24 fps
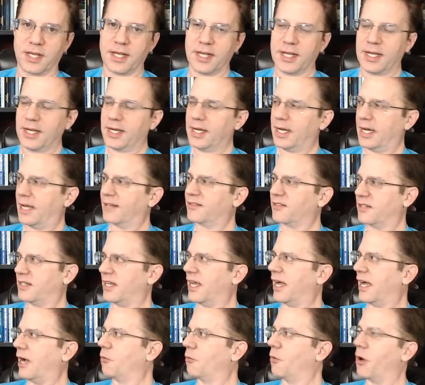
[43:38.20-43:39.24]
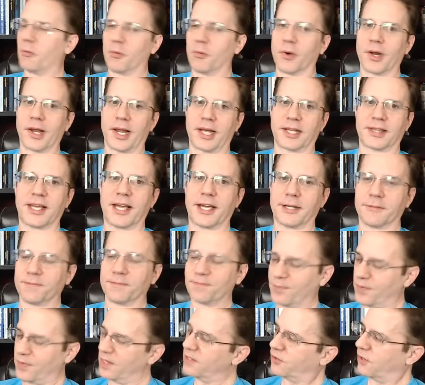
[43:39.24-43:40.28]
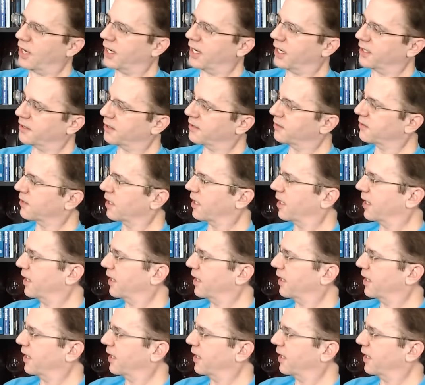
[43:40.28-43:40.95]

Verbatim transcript: And I said, yeah, I want one like that. So I got this guy.